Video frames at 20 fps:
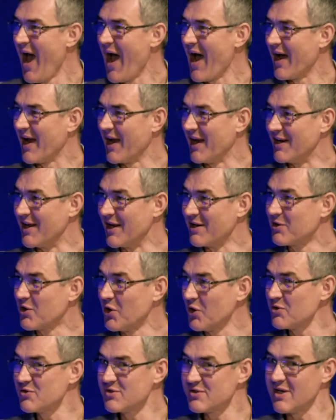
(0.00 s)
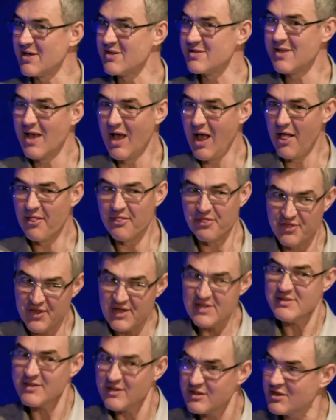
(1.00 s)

And God says, these are